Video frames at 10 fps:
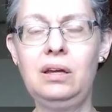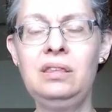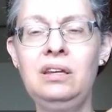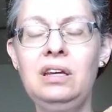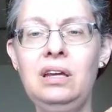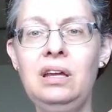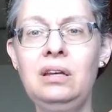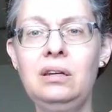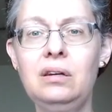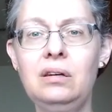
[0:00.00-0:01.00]
I think
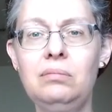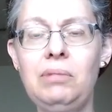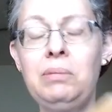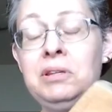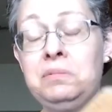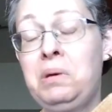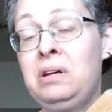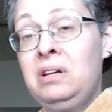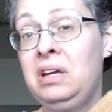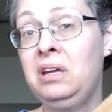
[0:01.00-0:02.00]
maybe it's
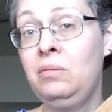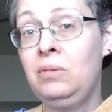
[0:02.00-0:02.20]
better to eat